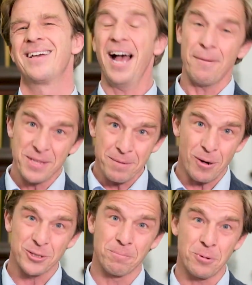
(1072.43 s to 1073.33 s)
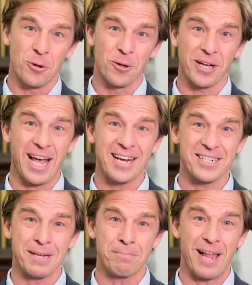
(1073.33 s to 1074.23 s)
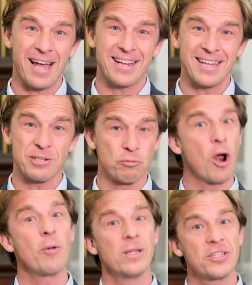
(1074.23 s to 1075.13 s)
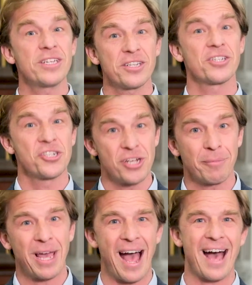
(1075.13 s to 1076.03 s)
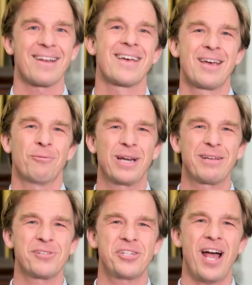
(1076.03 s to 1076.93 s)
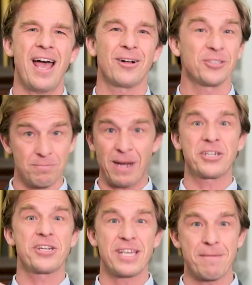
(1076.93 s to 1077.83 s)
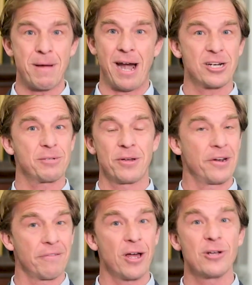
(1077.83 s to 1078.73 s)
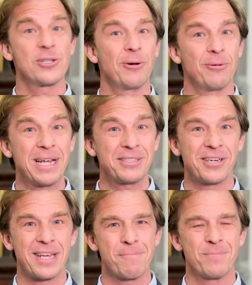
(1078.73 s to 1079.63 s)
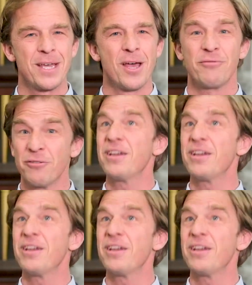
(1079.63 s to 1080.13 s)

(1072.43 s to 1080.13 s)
The Apostle Paul occasionally played his Roman citizenship card when he was jailed, much to the embarrassment of those who arrested him for